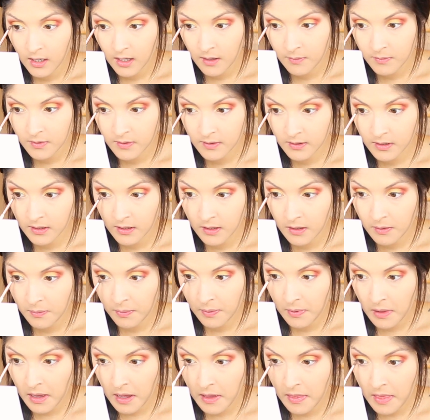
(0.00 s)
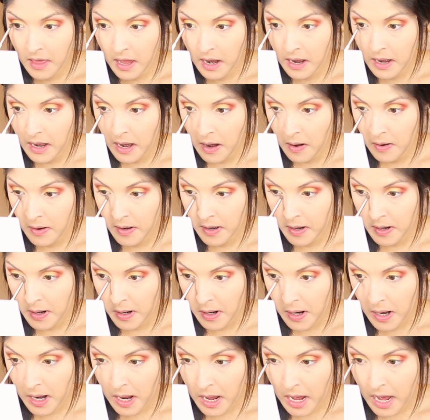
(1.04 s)
And I'm just gonna apply that down
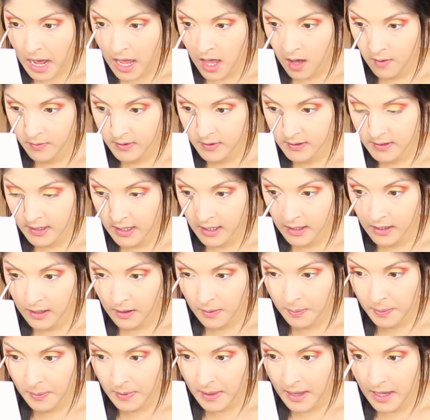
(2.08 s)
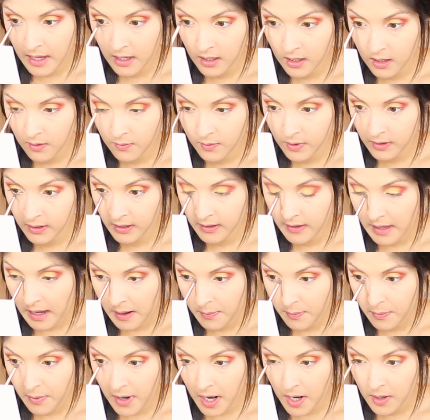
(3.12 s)
here. I always like applying a really
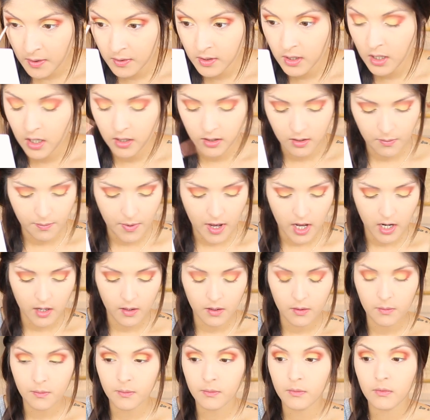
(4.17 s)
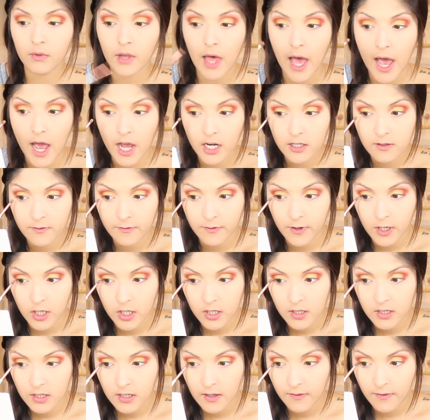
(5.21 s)
light brown on the bottom lash
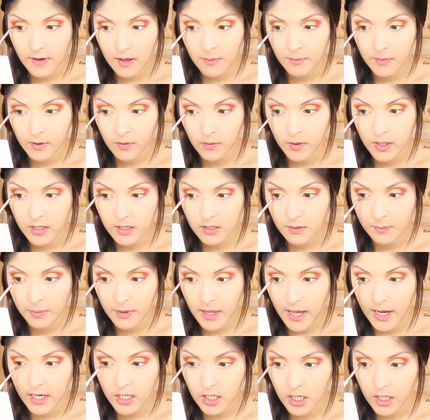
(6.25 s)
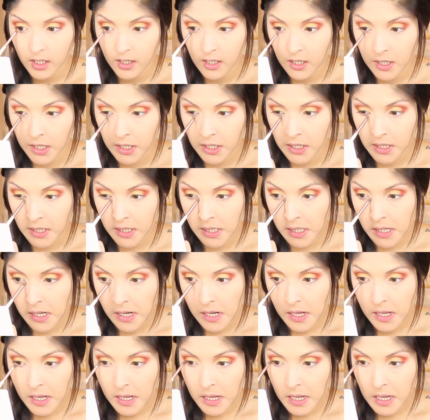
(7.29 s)
first if I'm going to apply a dark color,
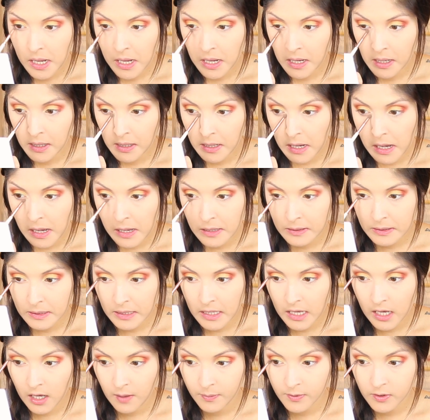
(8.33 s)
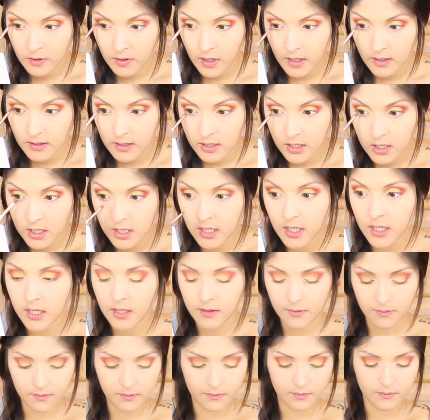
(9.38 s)
because it helps transition
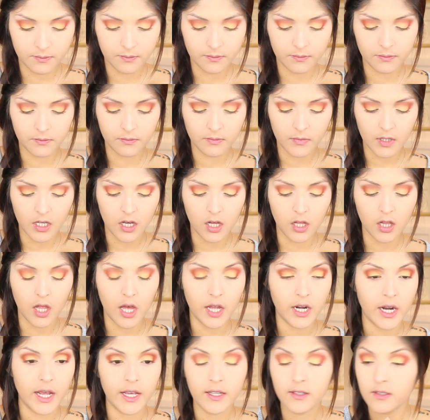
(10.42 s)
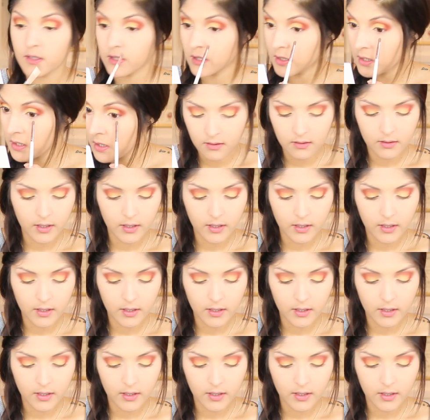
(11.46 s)
it a lot nicer.